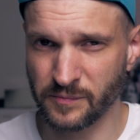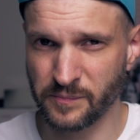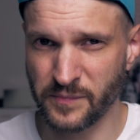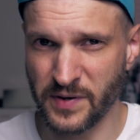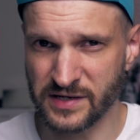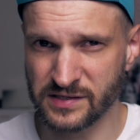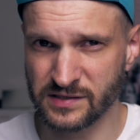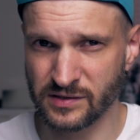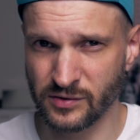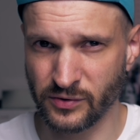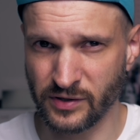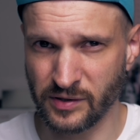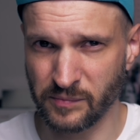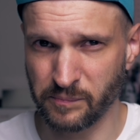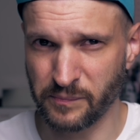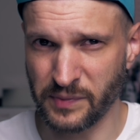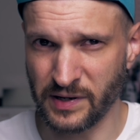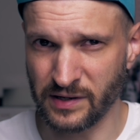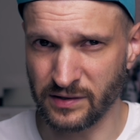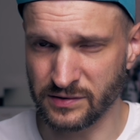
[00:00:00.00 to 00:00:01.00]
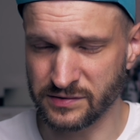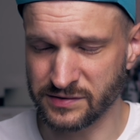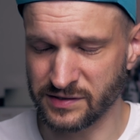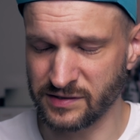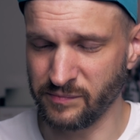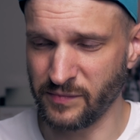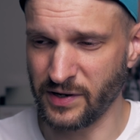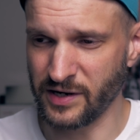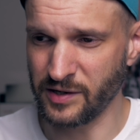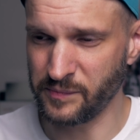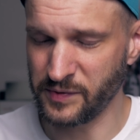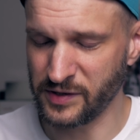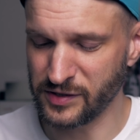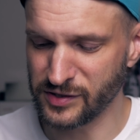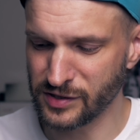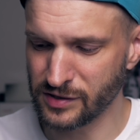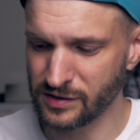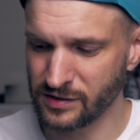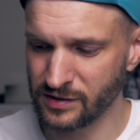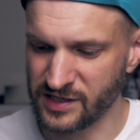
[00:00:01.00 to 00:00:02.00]
the best looking pedals in my
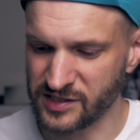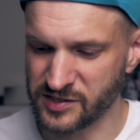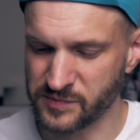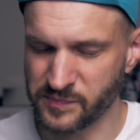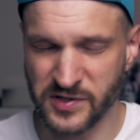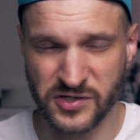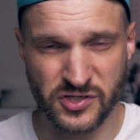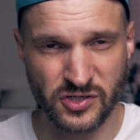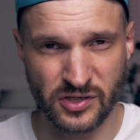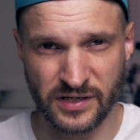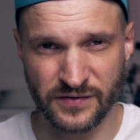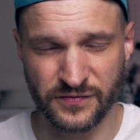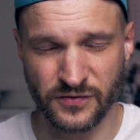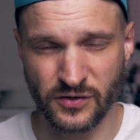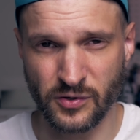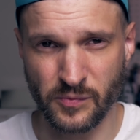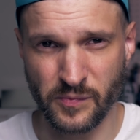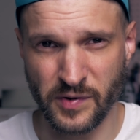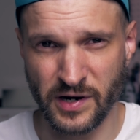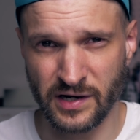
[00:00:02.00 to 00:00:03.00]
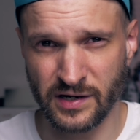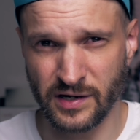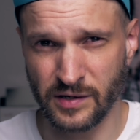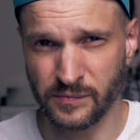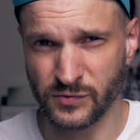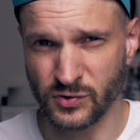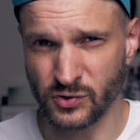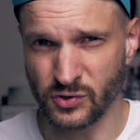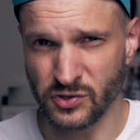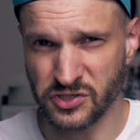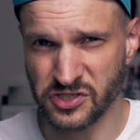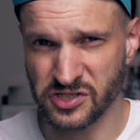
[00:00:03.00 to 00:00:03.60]
opinion, especially if you compare them to the